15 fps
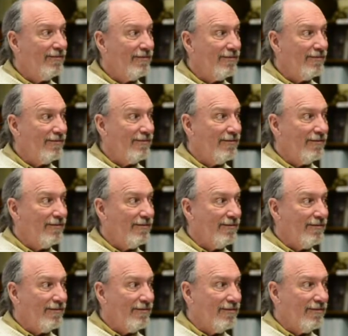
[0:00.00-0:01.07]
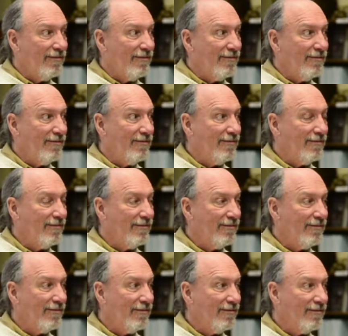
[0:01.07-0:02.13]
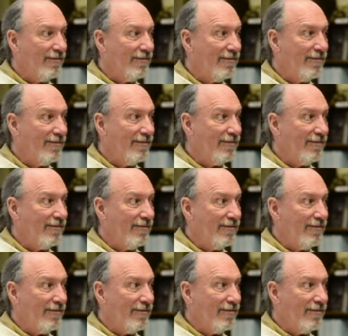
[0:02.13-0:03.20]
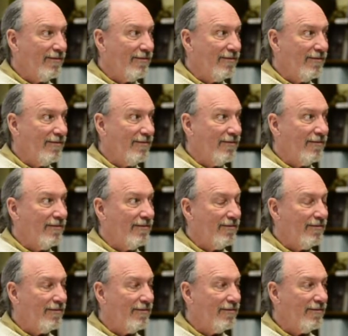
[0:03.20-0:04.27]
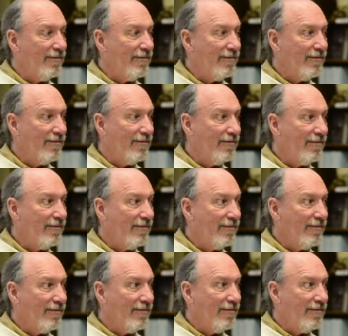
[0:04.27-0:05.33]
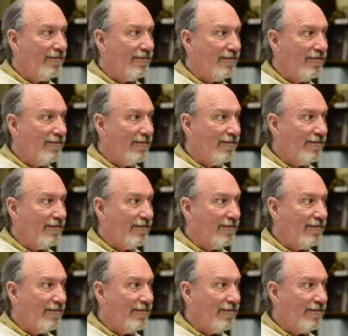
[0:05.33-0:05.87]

(not speaking)